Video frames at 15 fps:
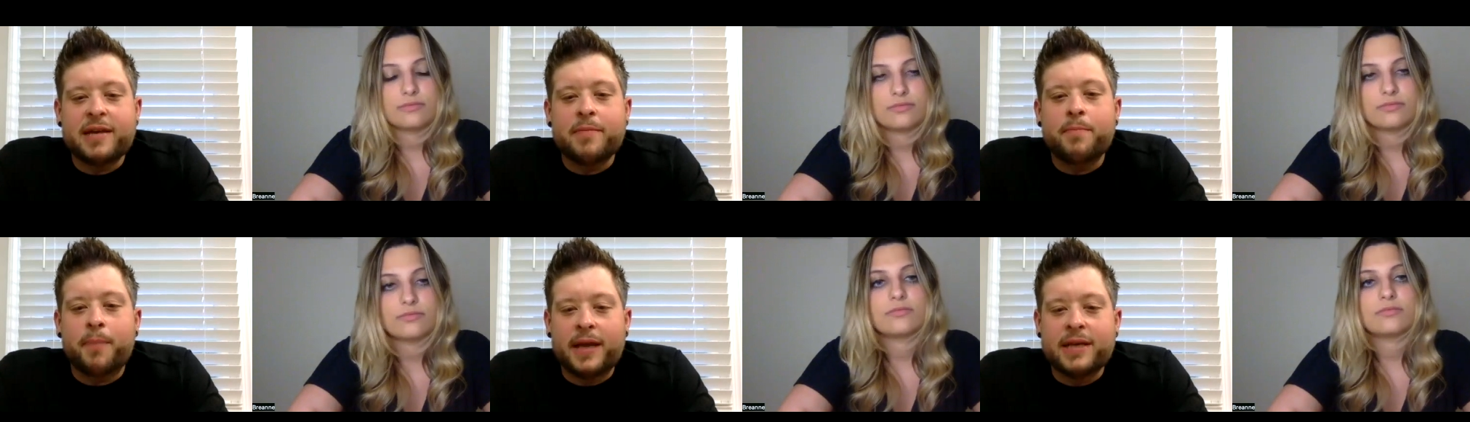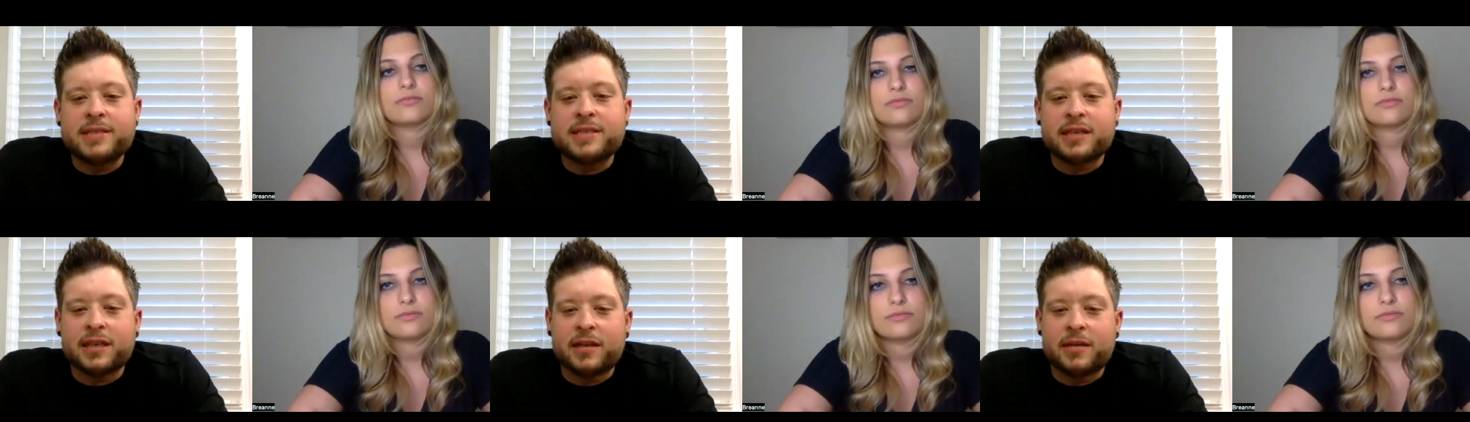
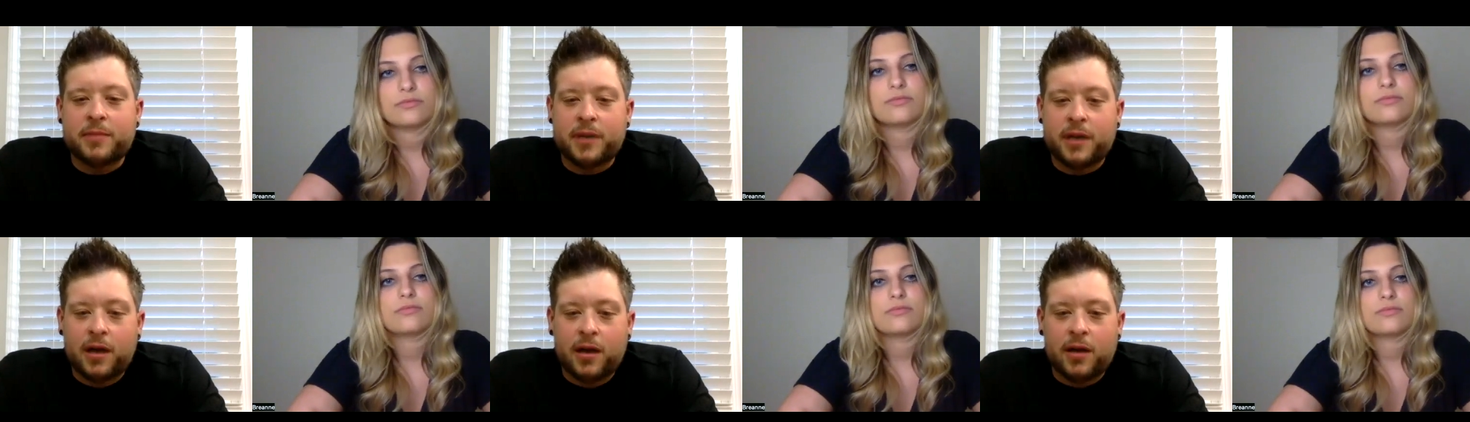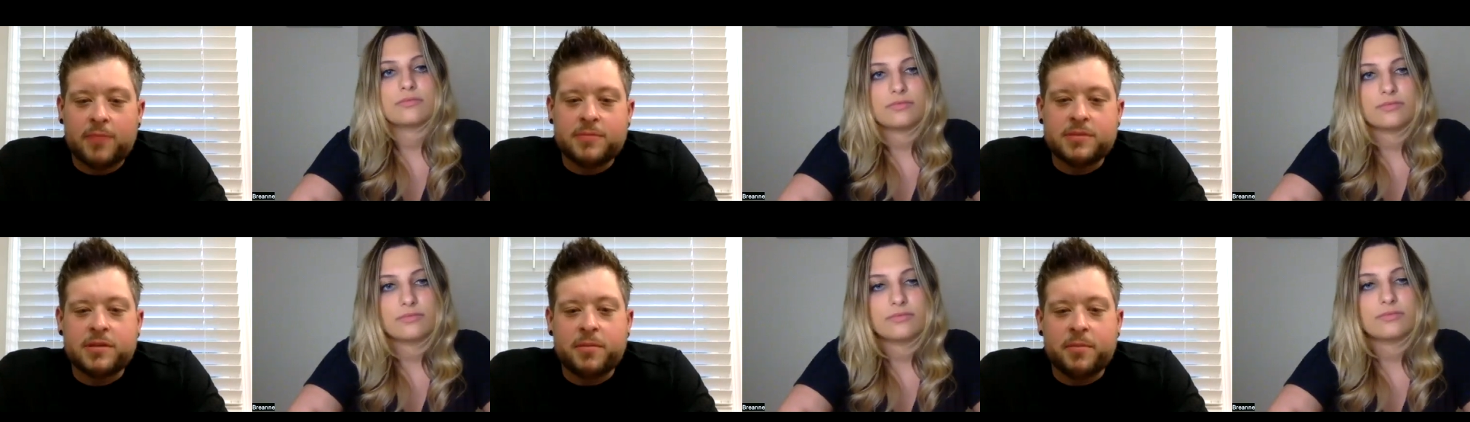Speaker 1: basically
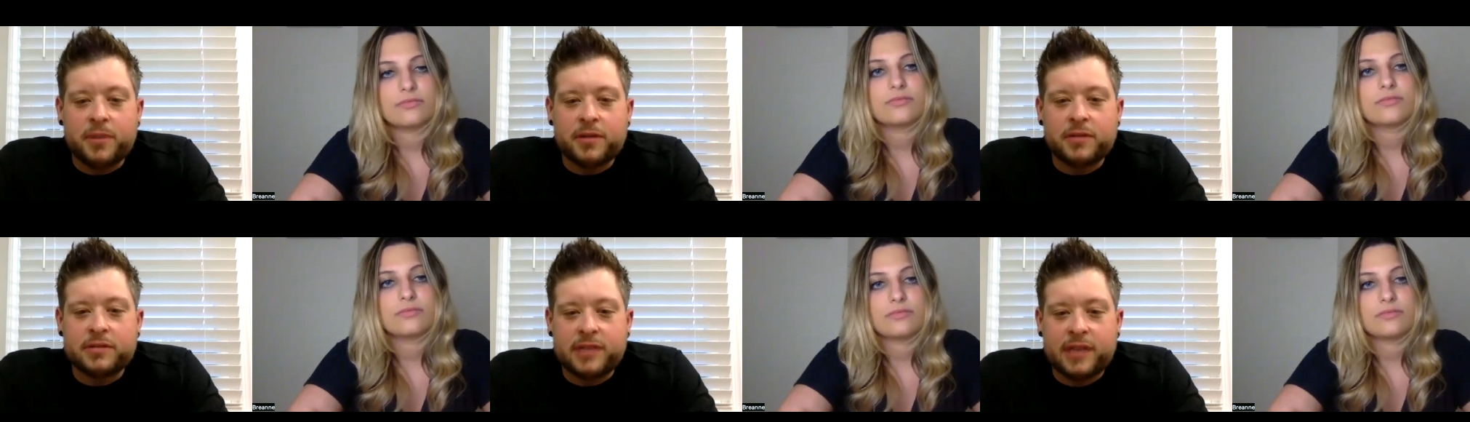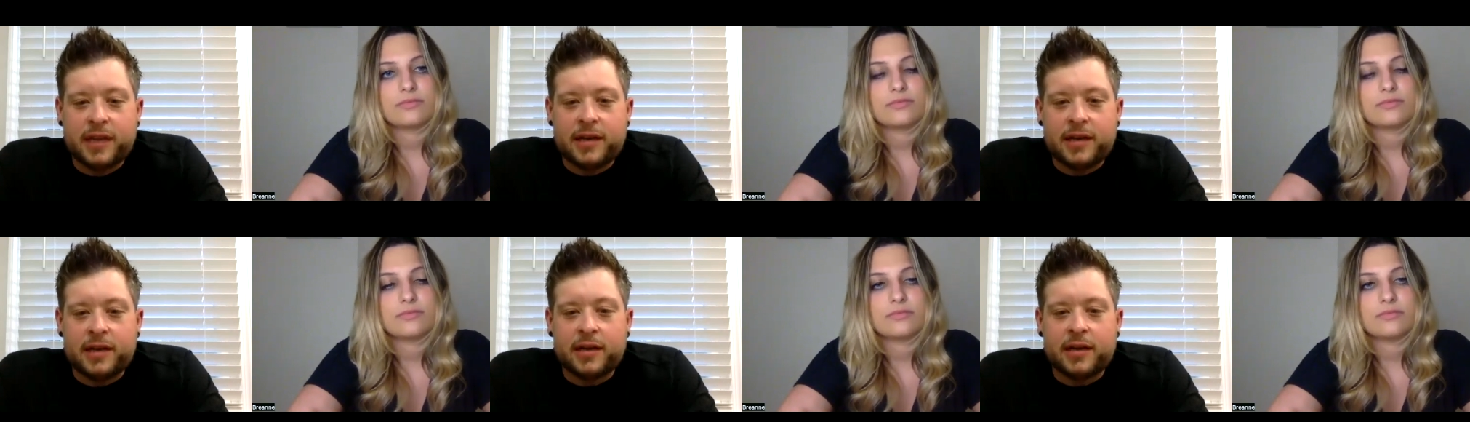becomes
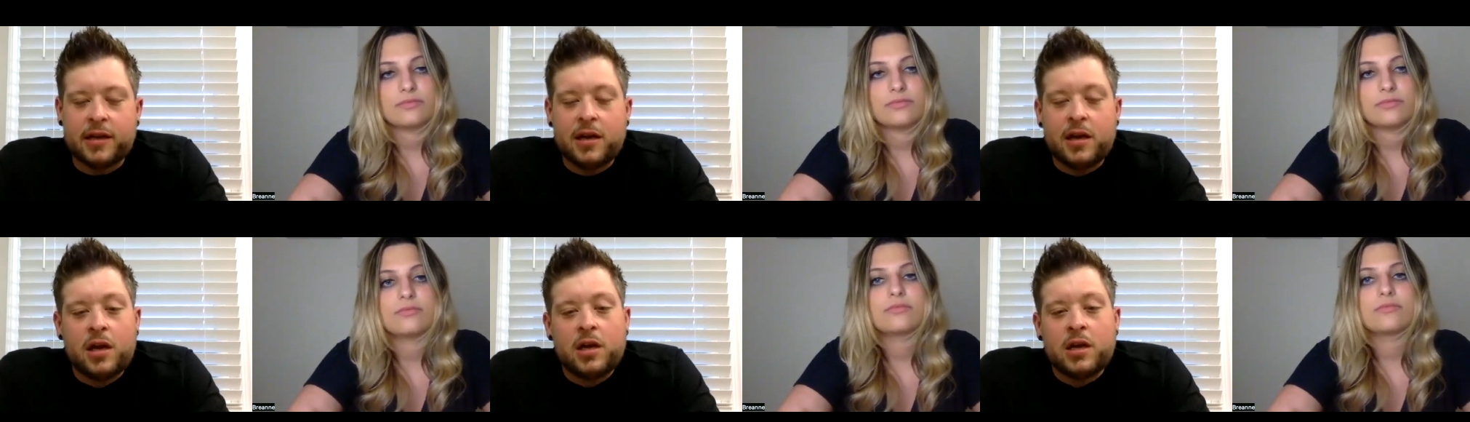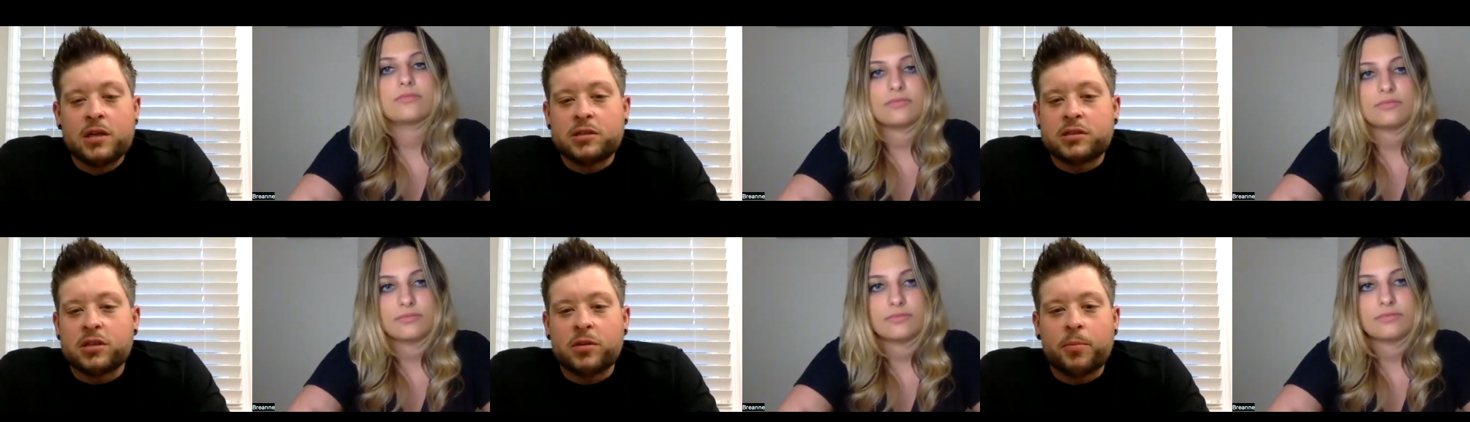debilitating
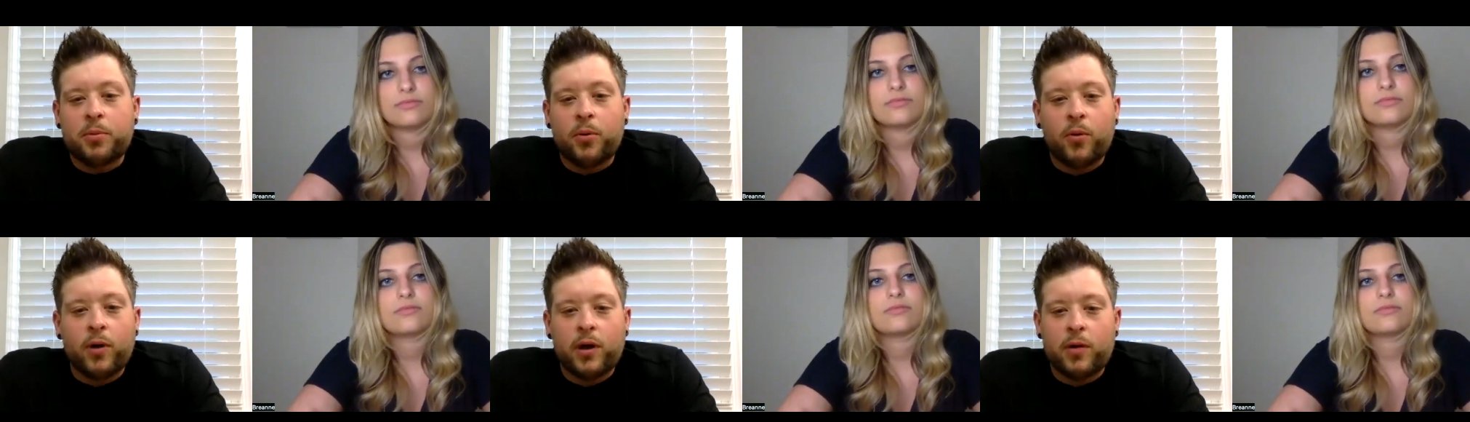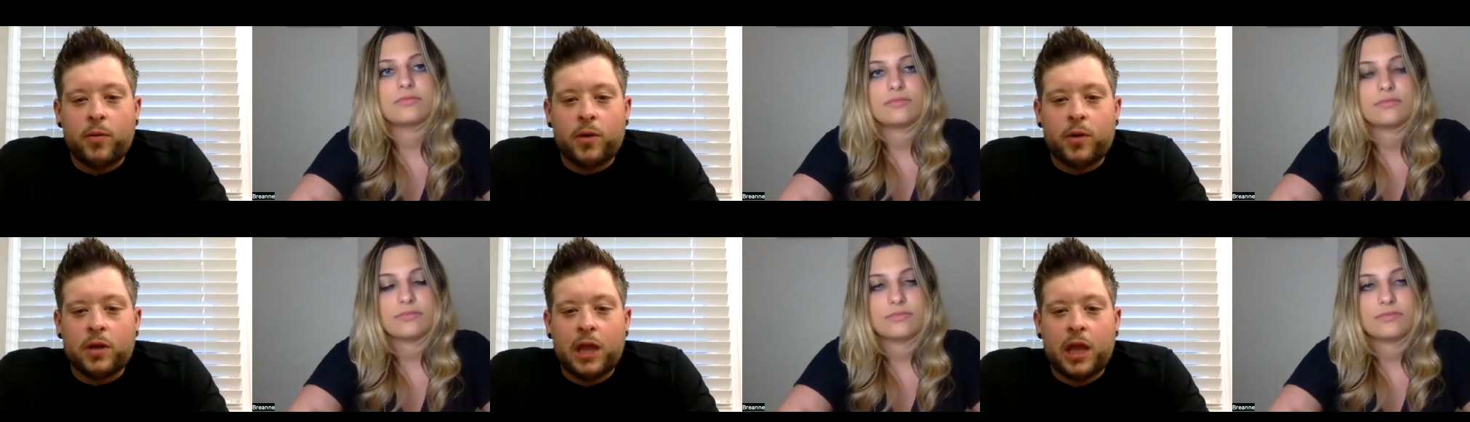to the point
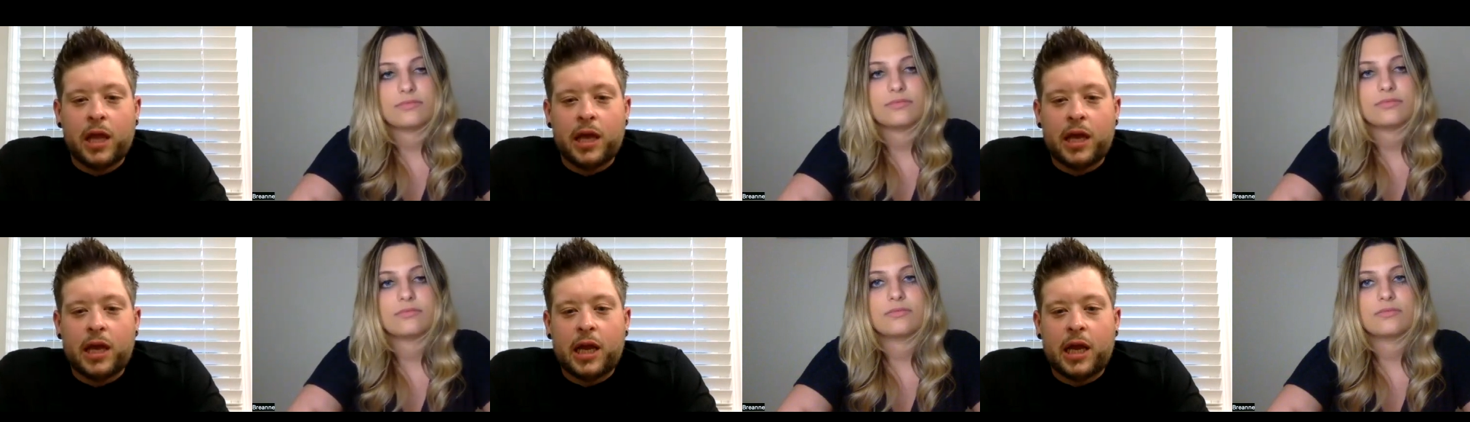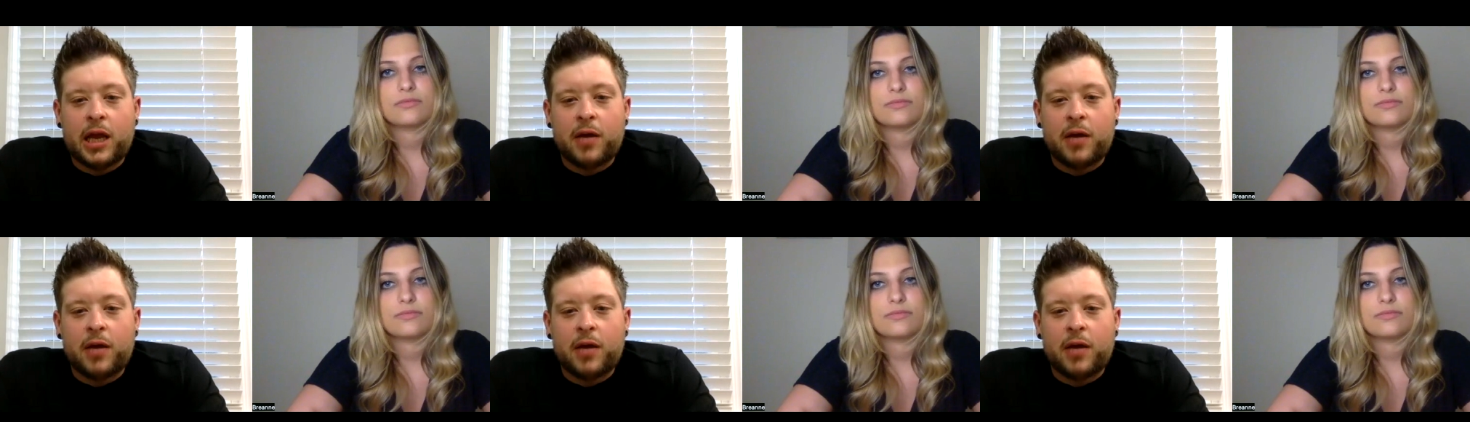where, like,